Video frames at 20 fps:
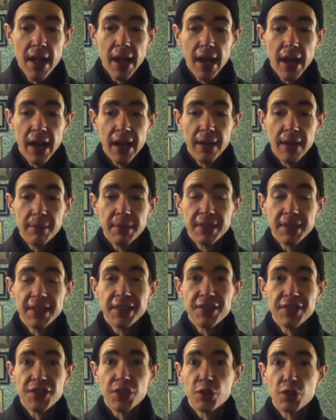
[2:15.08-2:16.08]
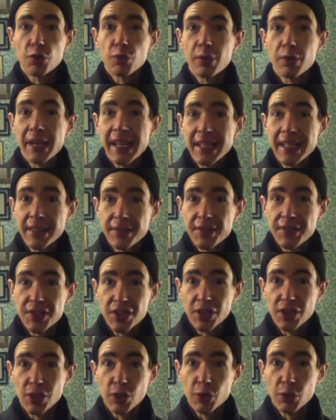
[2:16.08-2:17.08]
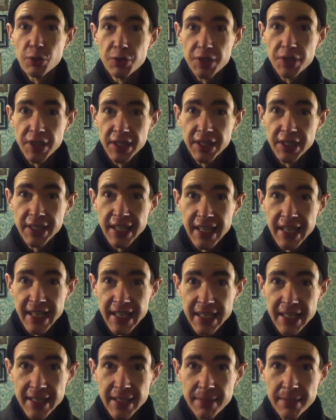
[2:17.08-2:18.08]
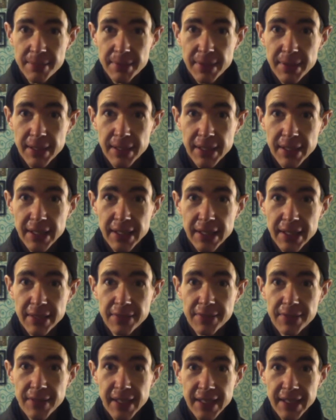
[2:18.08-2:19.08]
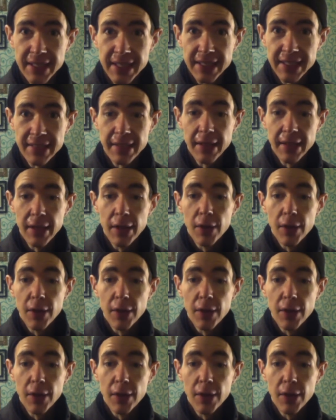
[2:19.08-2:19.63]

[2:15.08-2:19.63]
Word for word: Um, there's a creative solution that I end up uh, finding,